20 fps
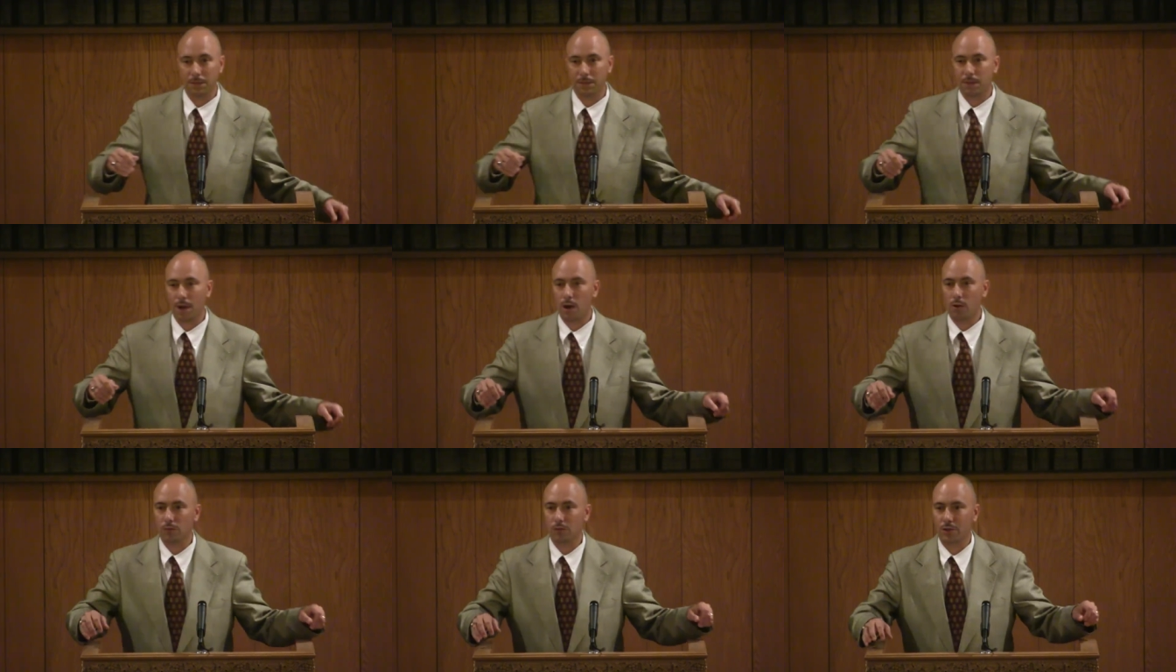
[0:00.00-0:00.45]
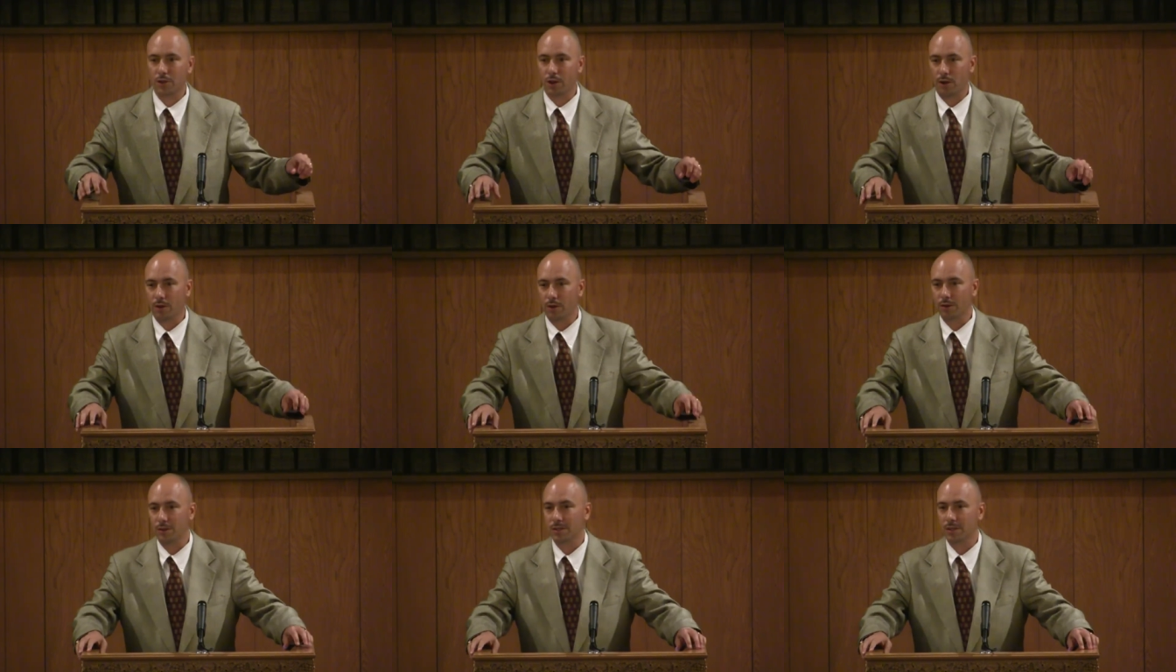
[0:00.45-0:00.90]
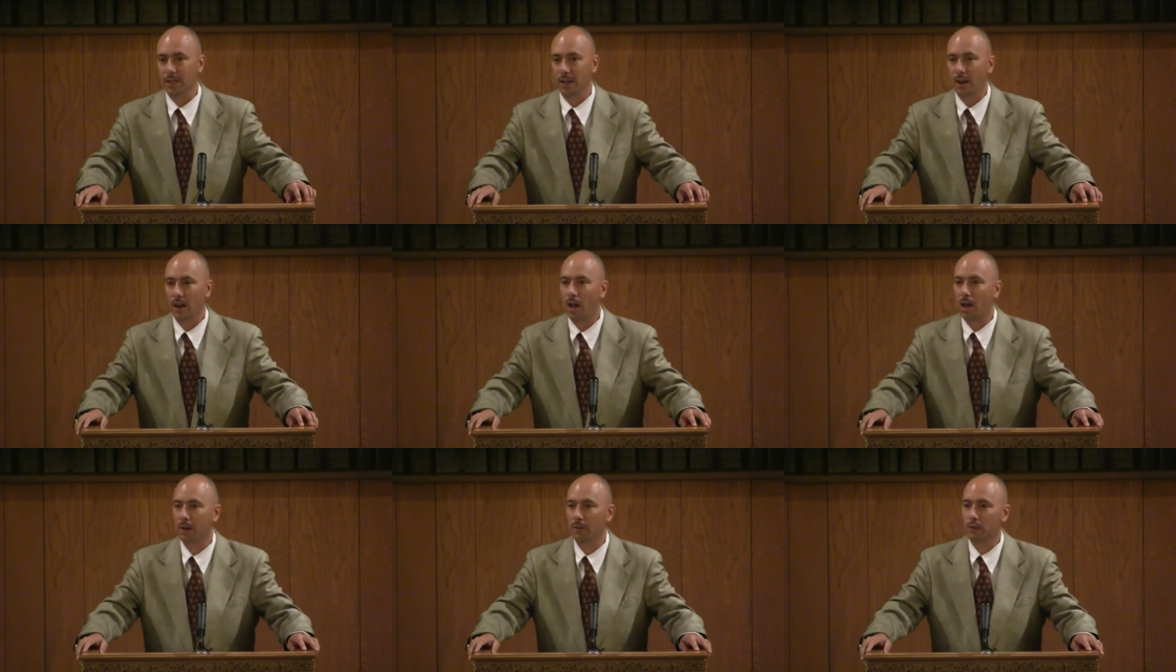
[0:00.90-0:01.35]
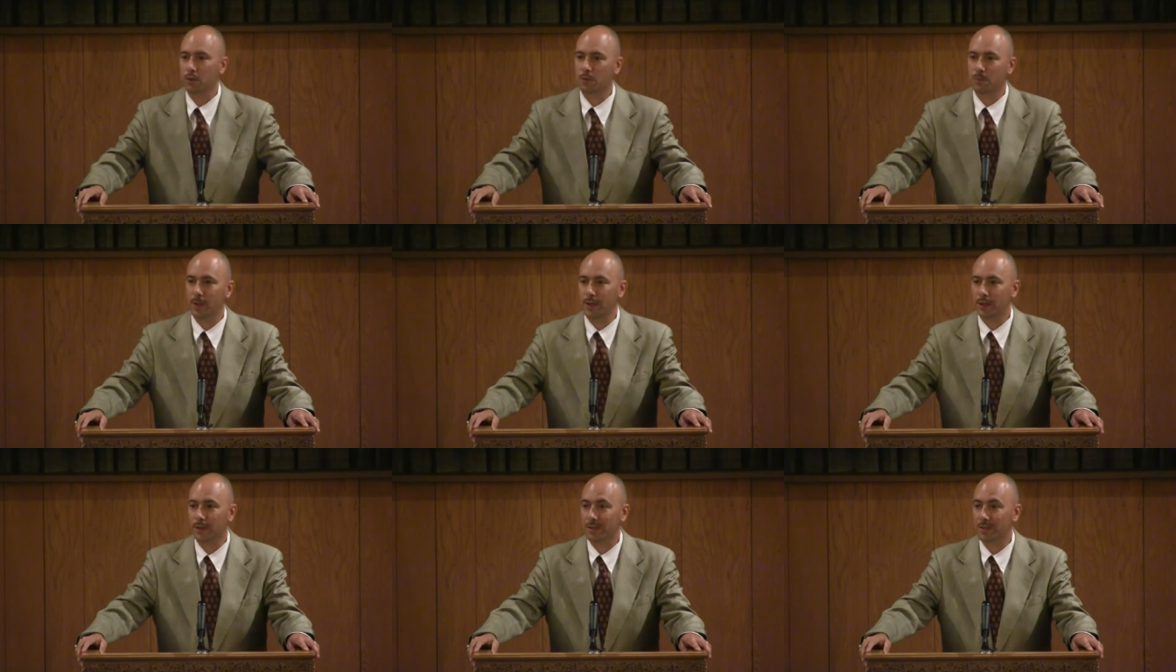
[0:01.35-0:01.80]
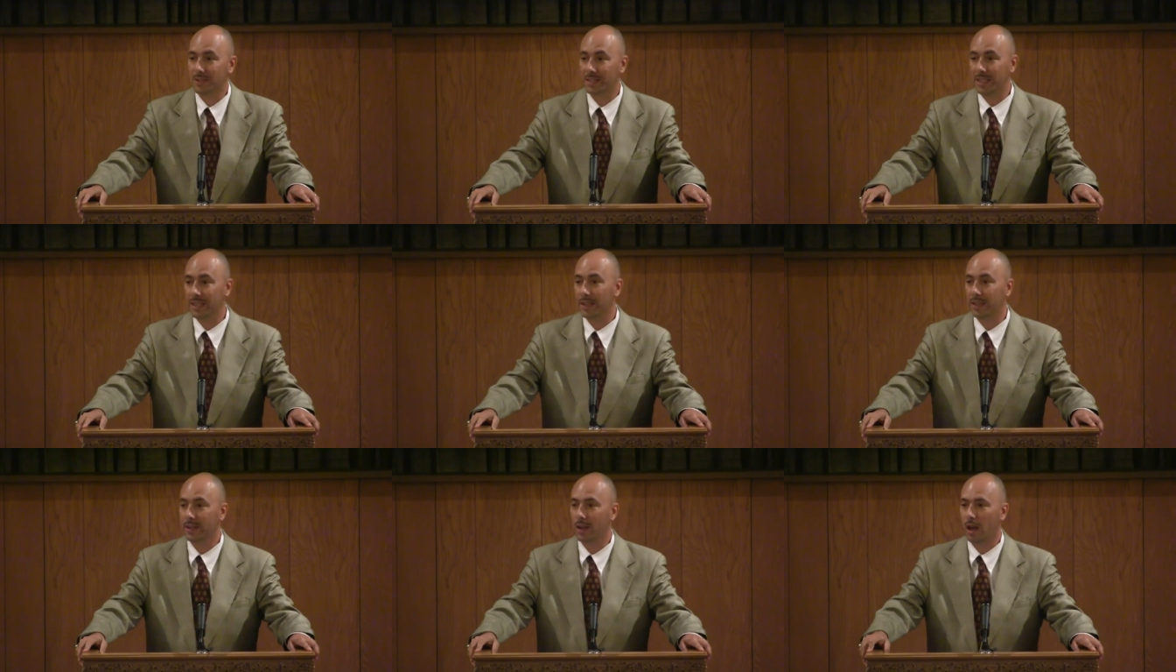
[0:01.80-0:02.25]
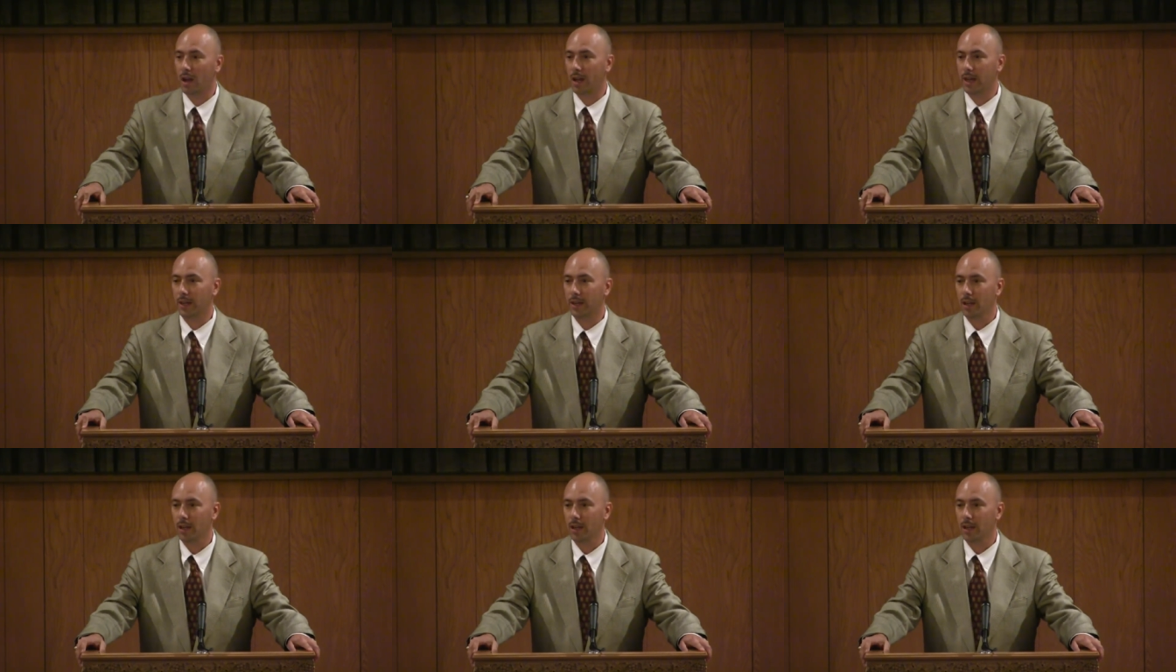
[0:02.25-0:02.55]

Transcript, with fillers: false charge that a lot of the speakers did not